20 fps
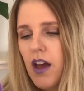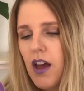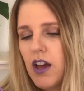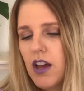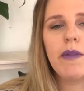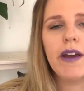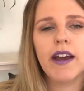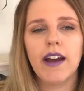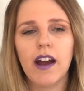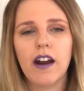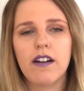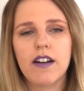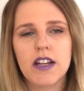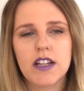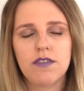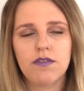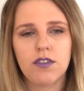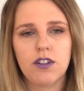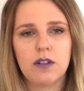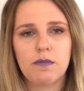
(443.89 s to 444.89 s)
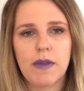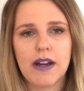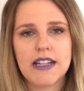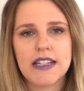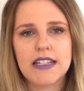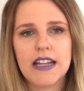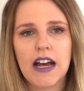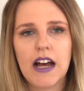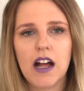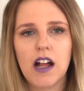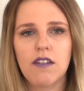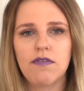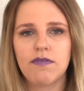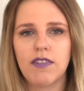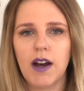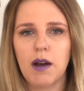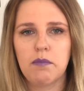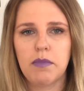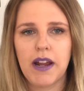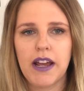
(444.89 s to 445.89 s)
I make Aria's food myself.
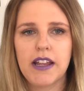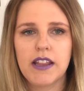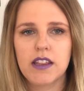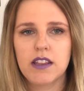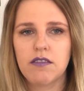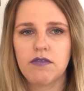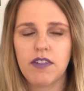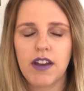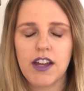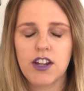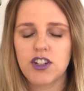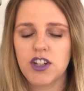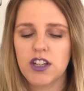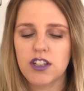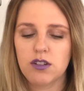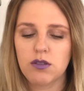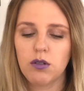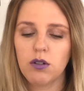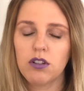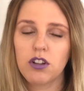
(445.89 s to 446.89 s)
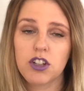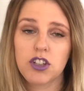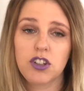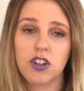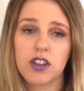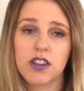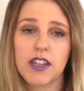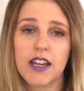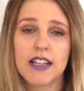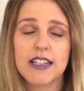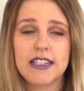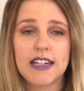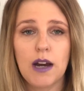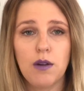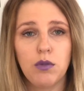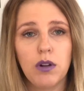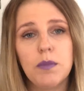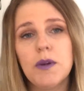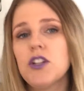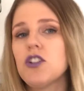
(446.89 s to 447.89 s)
I blend the veggies and all those good things. And I
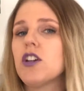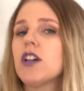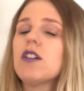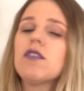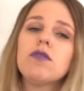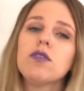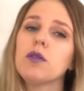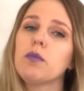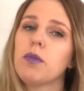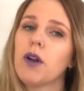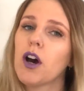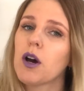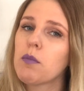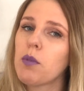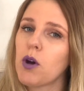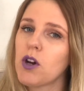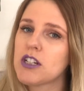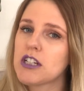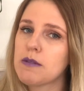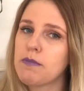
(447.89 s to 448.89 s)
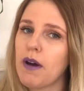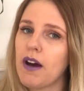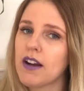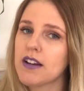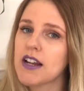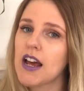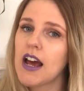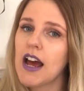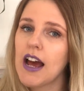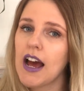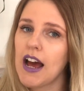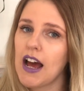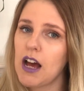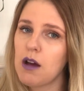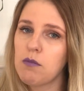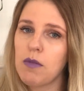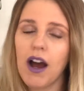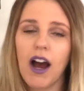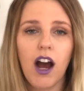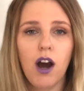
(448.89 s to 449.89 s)
will be doing a full blog post about
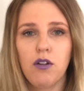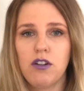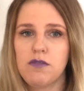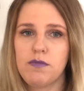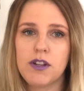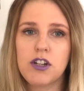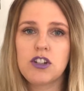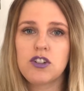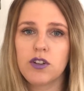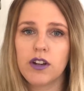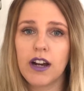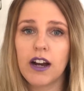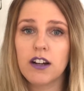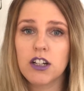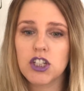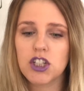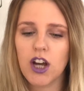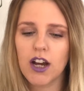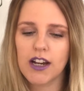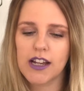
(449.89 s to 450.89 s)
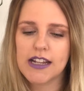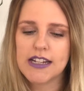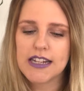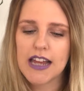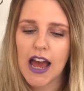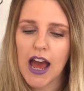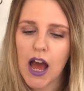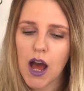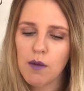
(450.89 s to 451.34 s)
how we've been doing our solids.